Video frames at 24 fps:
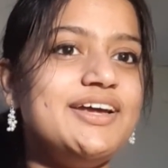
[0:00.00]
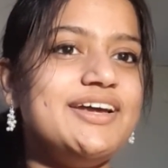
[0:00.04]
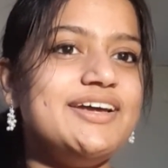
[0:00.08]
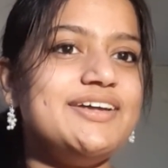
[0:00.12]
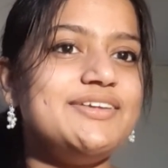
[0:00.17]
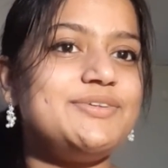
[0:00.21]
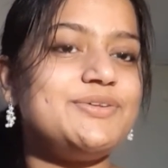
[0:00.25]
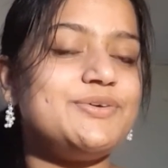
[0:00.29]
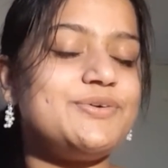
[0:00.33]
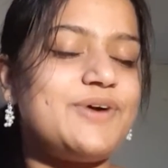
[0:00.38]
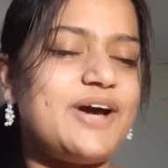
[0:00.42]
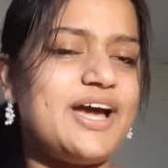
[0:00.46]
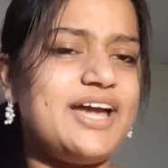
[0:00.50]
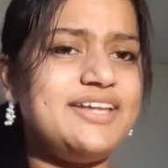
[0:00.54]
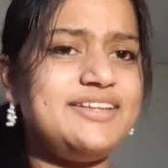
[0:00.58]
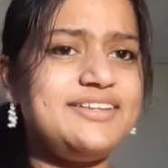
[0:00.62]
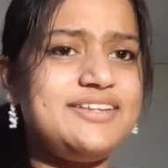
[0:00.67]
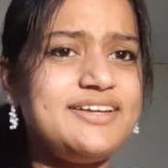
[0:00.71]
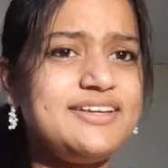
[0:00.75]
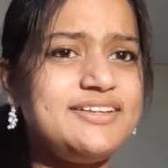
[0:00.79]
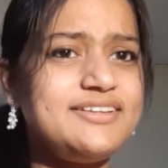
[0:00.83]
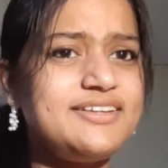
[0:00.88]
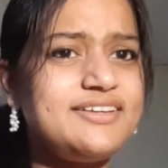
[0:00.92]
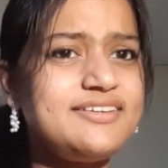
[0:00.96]
So I
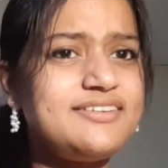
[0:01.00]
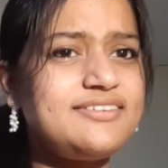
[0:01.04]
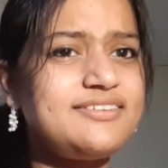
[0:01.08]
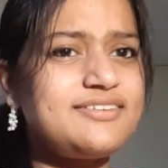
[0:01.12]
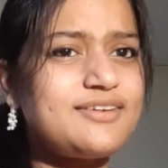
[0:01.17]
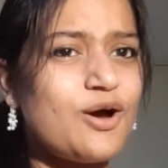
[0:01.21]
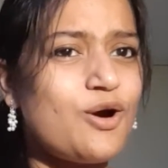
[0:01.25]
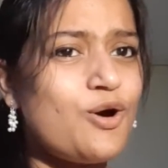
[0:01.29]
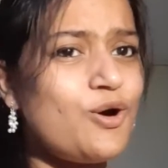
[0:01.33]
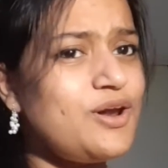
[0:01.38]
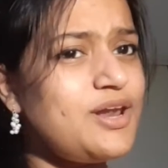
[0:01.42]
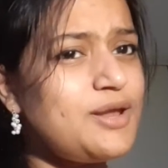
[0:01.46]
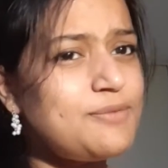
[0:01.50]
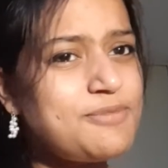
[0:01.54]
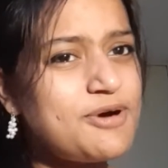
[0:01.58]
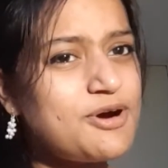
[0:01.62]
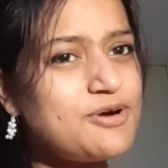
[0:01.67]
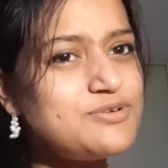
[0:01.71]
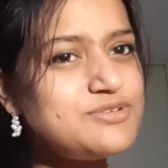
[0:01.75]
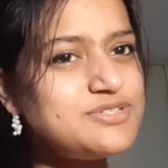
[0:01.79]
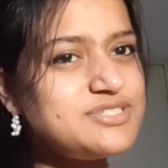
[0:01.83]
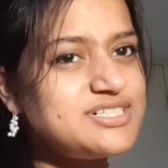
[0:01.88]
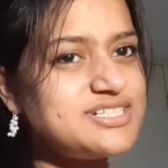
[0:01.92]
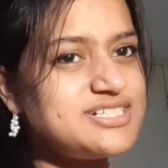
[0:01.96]
think this all
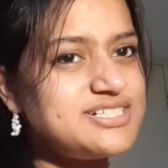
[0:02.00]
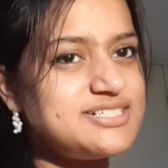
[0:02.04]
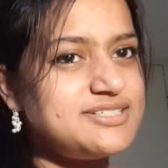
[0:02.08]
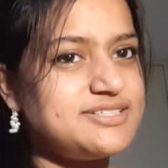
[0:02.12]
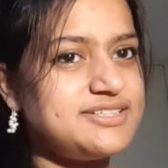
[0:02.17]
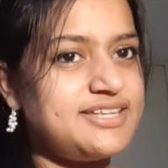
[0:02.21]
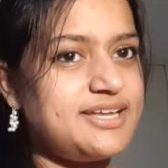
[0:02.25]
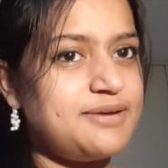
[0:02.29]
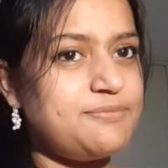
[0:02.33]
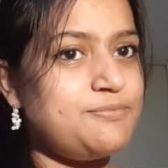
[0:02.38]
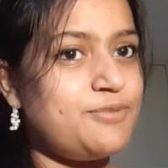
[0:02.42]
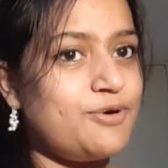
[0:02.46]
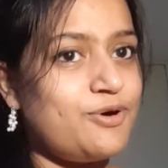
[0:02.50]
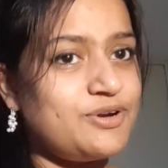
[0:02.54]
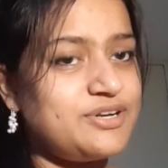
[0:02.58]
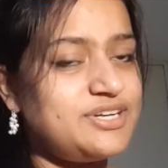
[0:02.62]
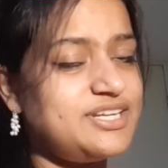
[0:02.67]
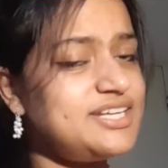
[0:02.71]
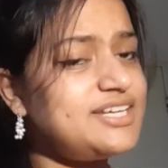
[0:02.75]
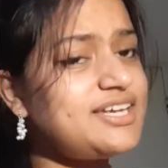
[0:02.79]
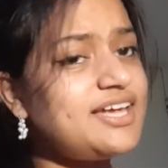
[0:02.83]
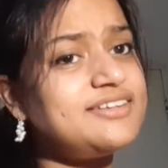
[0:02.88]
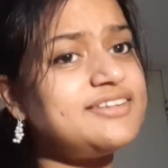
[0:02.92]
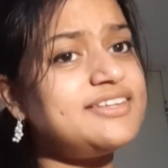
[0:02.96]
about the
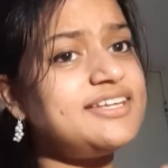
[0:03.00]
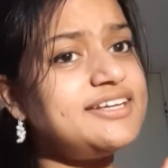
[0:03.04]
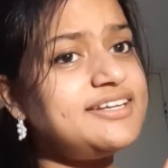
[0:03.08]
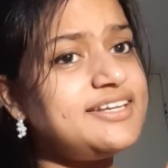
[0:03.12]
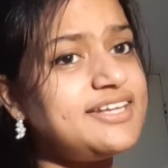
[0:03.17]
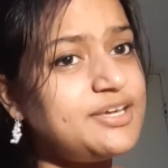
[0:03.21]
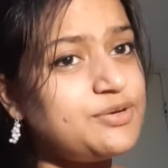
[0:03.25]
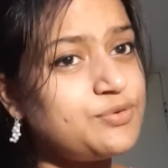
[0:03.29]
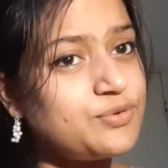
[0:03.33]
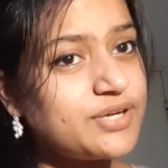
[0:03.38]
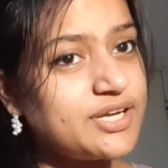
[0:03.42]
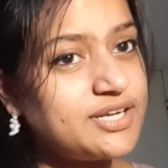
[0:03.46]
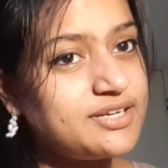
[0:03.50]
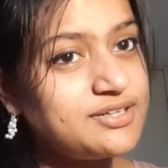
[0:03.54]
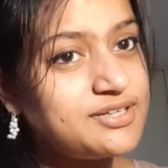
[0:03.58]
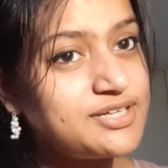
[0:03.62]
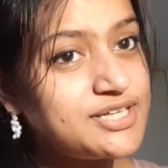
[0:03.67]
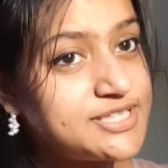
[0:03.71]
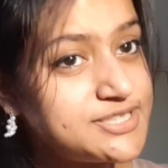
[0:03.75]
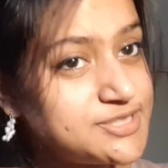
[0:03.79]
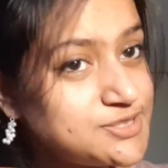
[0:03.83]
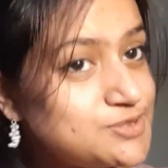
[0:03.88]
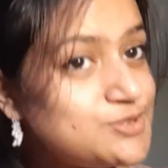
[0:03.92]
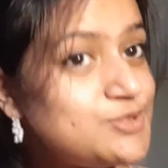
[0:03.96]
body, and then you can
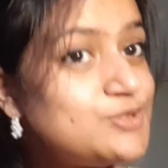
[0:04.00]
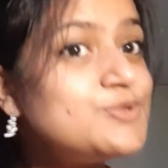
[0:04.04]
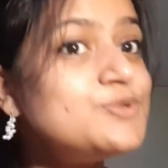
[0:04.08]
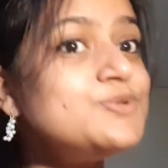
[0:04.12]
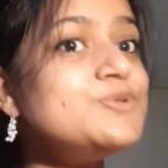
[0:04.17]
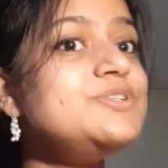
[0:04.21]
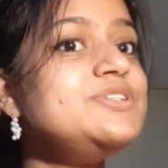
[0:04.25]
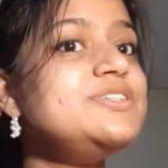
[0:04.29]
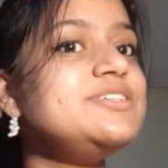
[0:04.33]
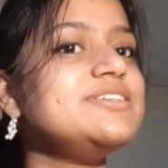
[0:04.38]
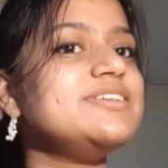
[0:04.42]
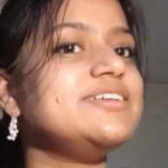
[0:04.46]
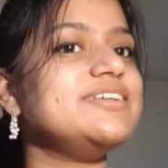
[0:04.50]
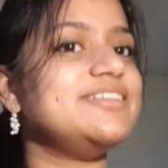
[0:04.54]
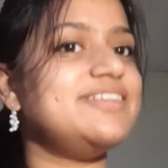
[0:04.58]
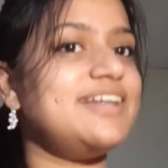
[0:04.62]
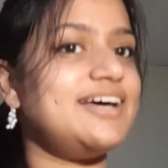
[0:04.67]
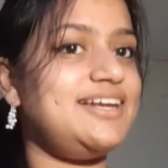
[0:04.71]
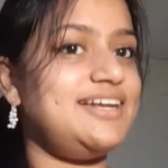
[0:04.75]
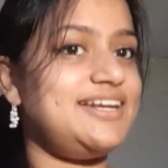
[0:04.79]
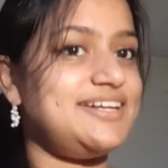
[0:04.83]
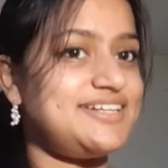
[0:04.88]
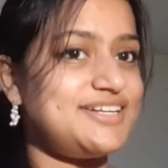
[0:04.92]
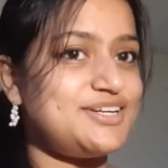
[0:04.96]
conclude the
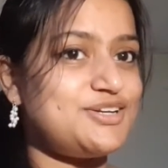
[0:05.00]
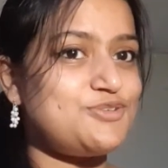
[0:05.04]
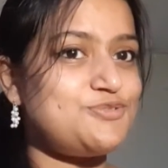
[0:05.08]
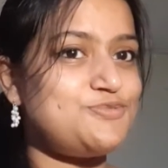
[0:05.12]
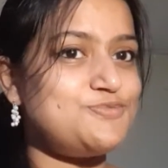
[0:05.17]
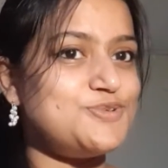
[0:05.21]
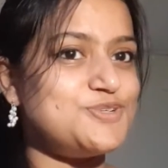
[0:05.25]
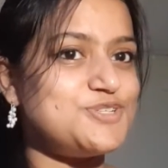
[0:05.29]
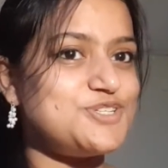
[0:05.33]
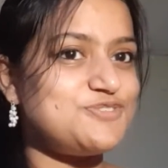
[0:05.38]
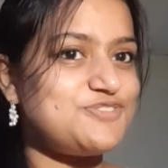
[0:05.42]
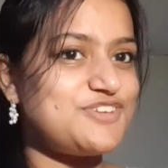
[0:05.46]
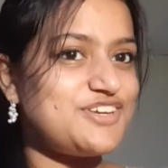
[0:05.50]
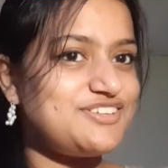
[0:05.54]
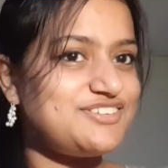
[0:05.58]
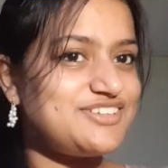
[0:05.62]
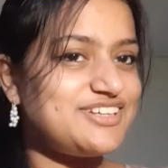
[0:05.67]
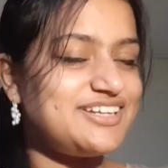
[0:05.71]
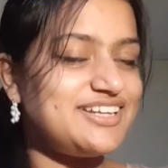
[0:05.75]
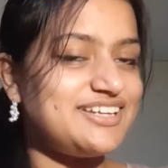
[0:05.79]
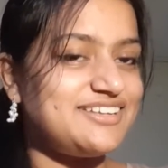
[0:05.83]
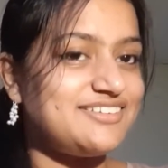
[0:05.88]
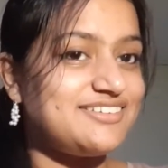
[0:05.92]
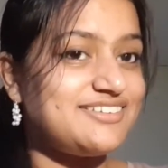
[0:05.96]
letter of
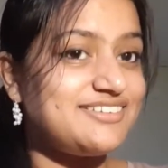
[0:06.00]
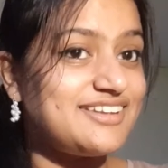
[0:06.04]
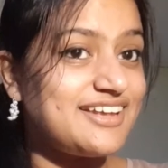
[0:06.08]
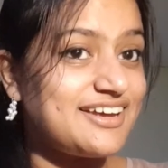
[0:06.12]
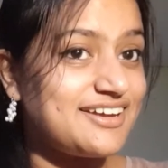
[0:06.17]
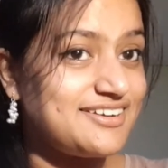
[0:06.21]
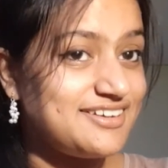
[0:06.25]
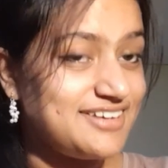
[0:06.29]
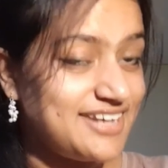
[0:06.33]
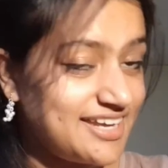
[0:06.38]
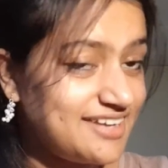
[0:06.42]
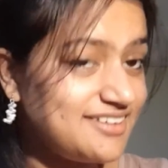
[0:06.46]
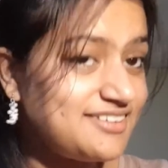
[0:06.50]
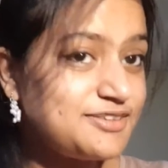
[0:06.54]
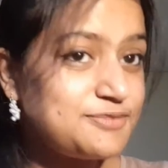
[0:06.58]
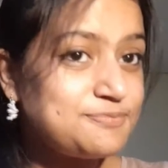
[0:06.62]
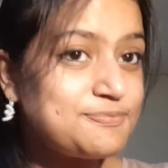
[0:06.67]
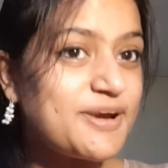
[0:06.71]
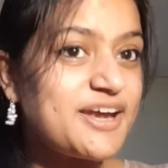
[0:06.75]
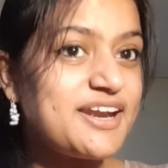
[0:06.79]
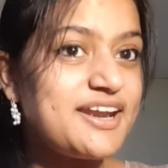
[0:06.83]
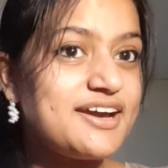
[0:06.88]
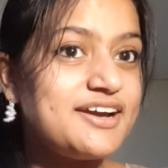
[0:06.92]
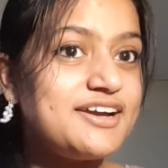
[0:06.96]
motivation in the next
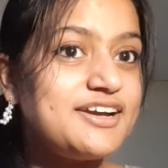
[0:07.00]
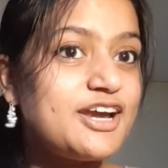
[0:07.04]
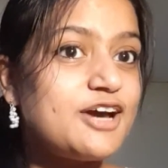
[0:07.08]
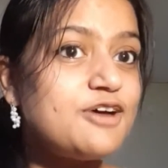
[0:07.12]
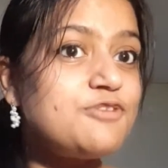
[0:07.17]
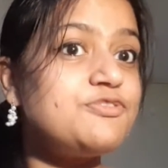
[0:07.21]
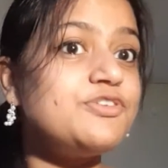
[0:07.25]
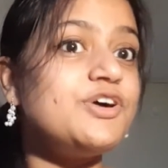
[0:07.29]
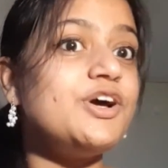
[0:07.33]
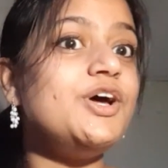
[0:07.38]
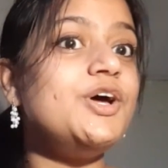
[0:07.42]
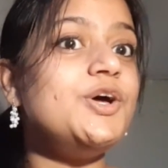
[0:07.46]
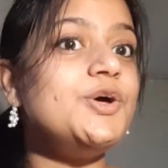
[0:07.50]
paragraph,